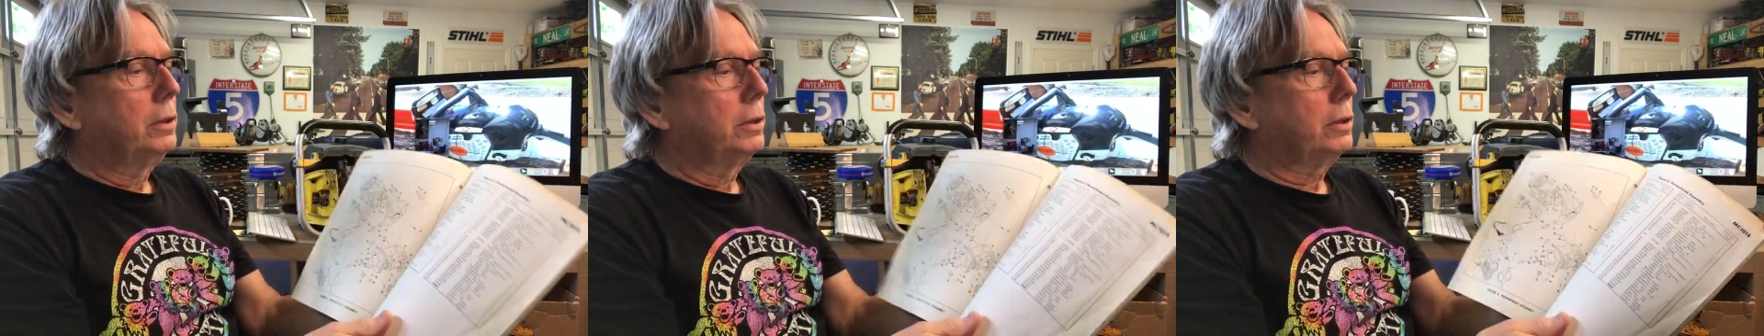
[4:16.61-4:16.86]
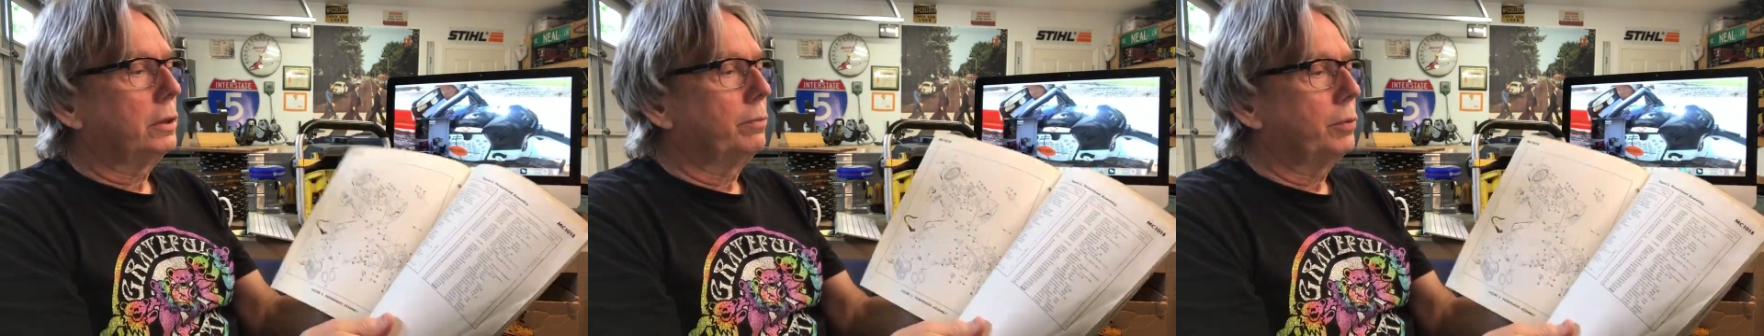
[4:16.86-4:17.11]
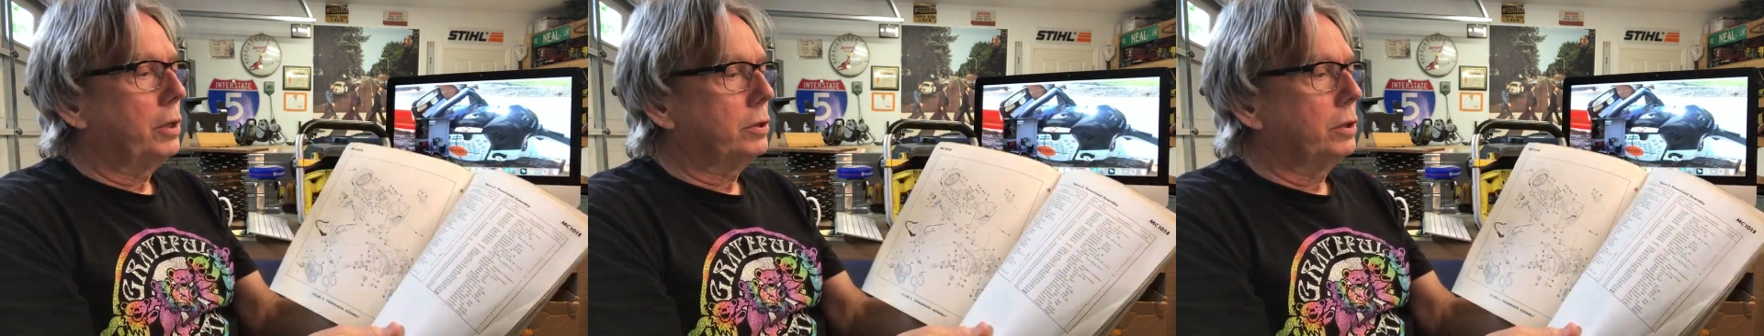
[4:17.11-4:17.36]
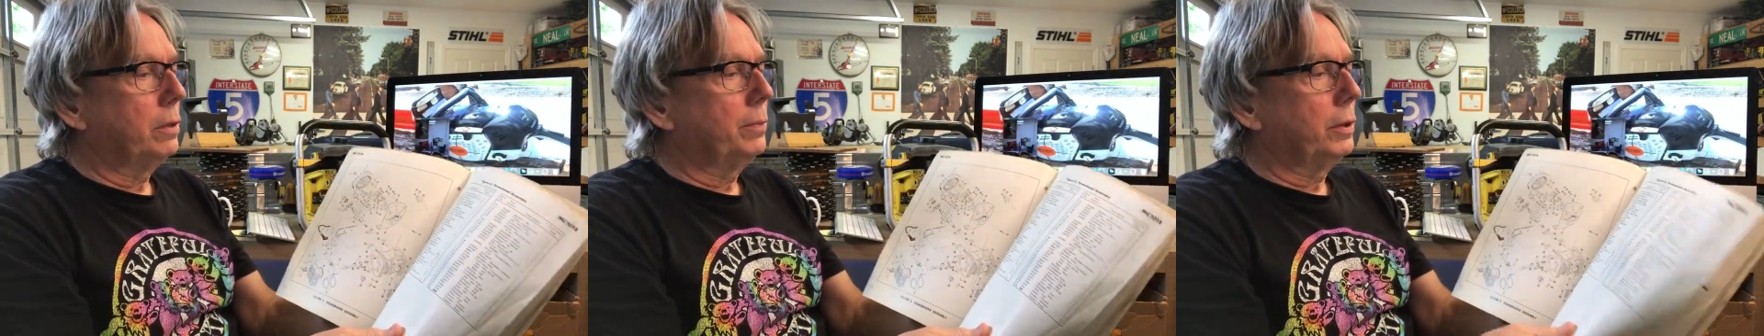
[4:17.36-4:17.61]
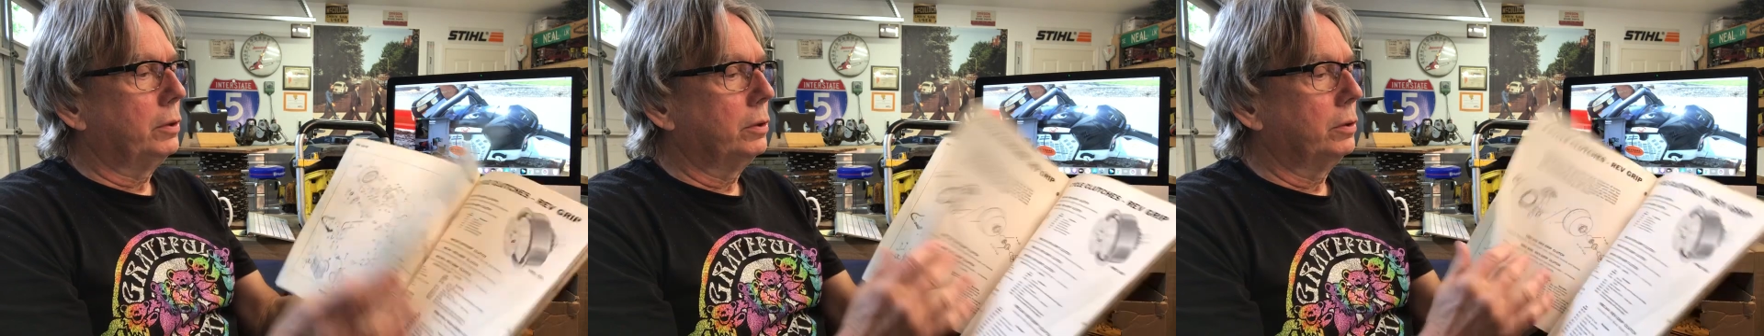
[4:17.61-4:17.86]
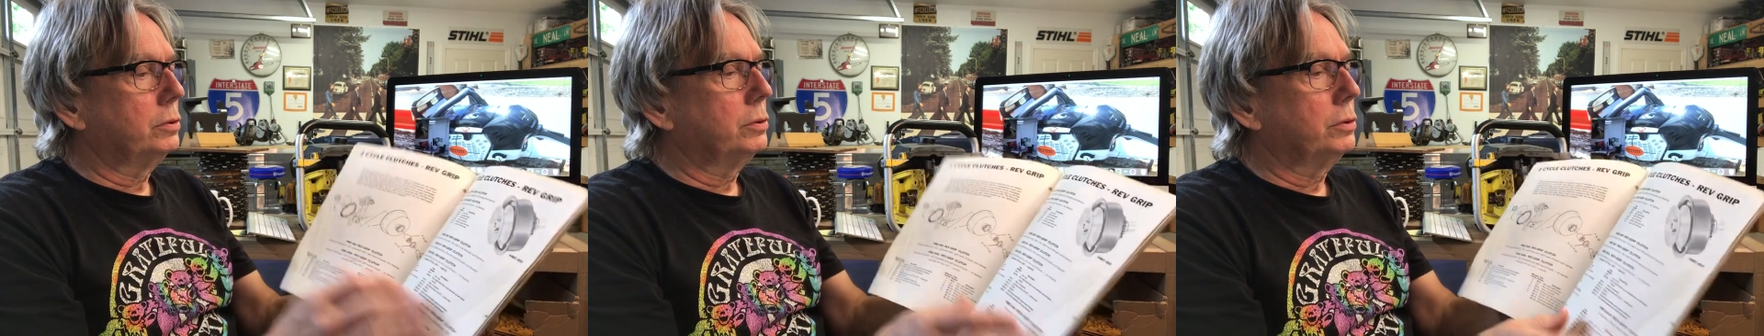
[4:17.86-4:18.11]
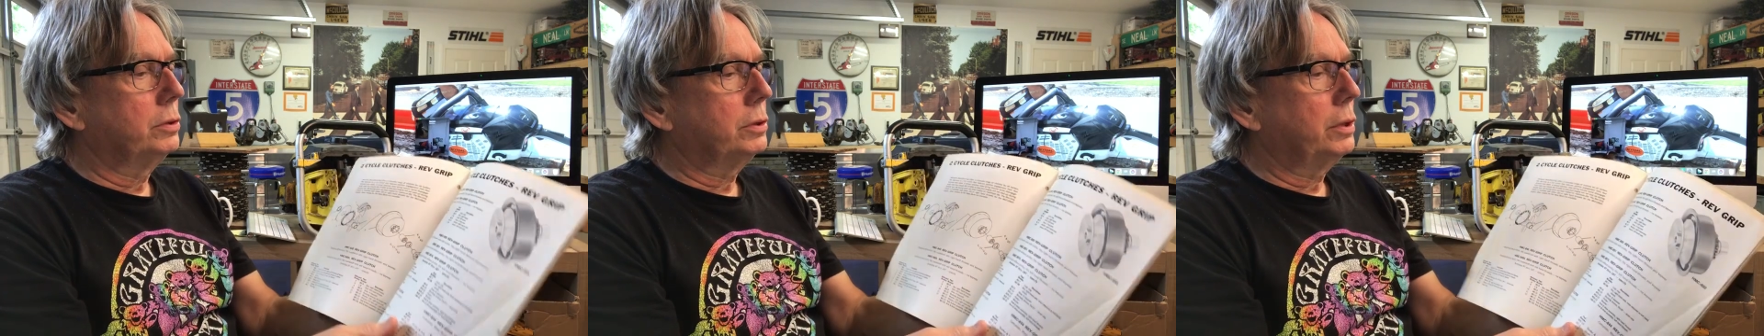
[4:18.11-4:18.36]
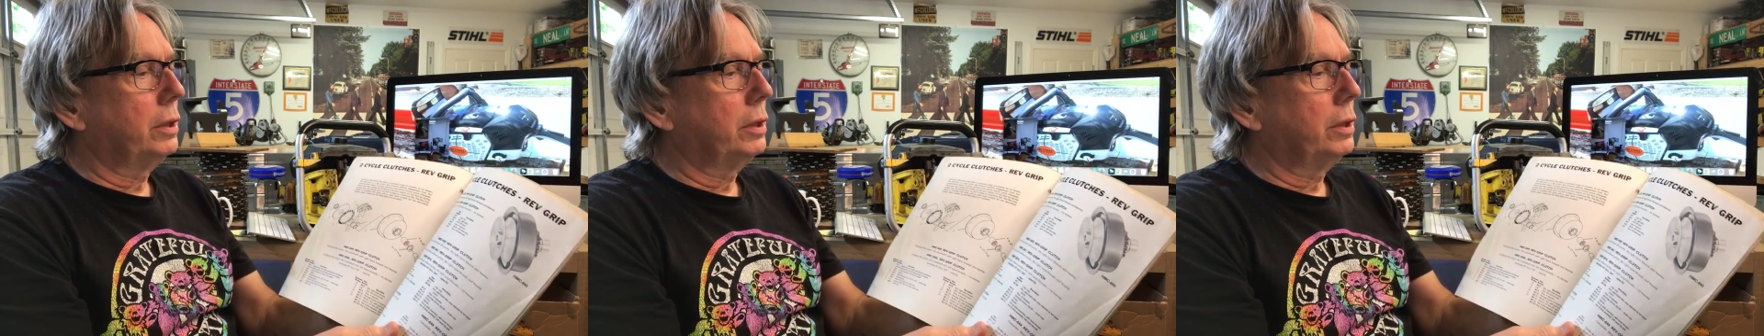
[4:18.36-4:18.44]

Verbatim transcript: get the compression up on those and just